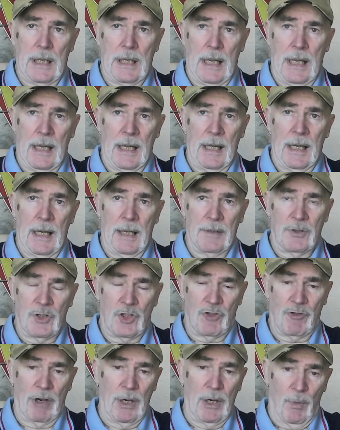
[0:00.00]
and
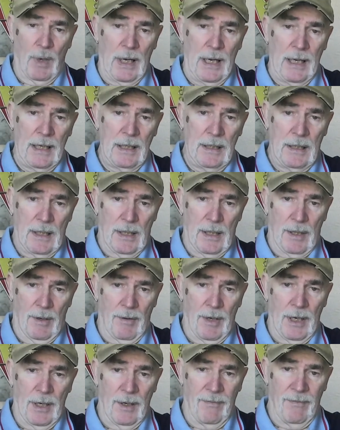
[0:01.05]
straight away they're
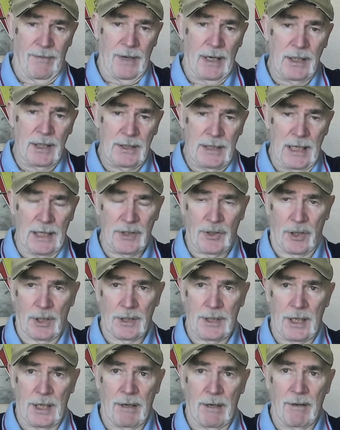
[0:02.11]
in a very
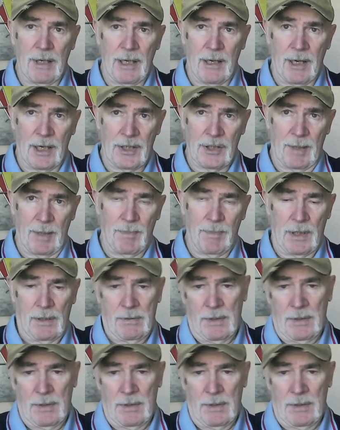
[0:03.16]
desolate area, except